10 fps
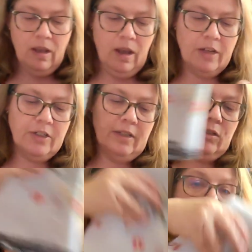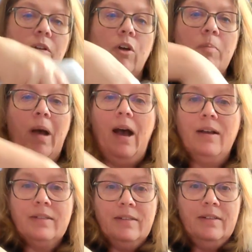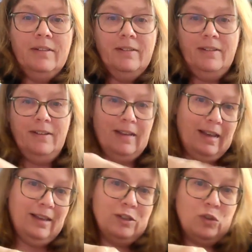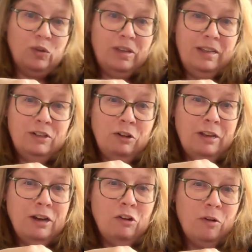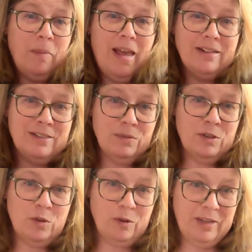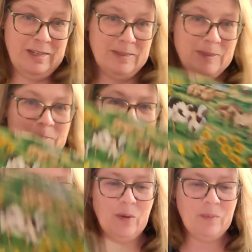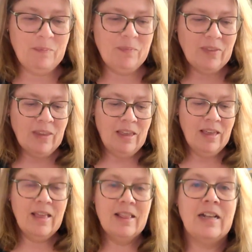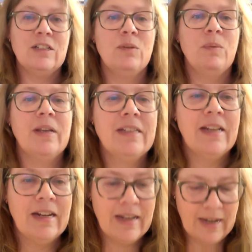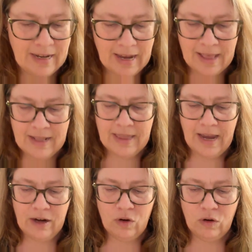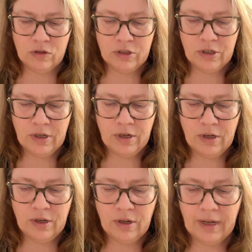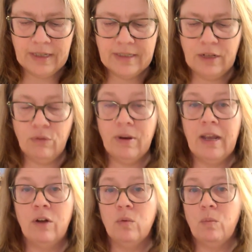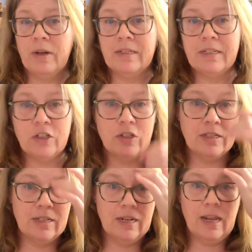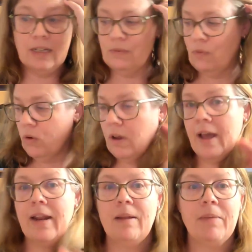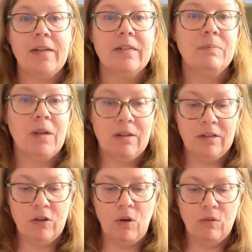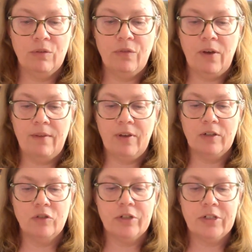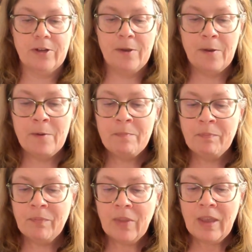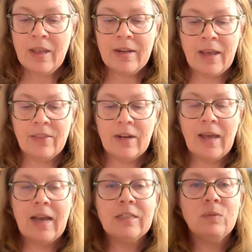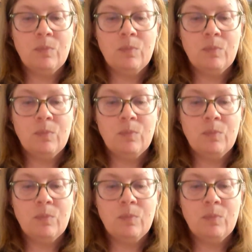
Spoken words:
I just couldn't go past the donkey. You don't get a lot of patterns with donkeys. So that's Louise Lallier, and that got, like I said, 301 stitches in the last fortnight and met its monthly goal of 500. Now the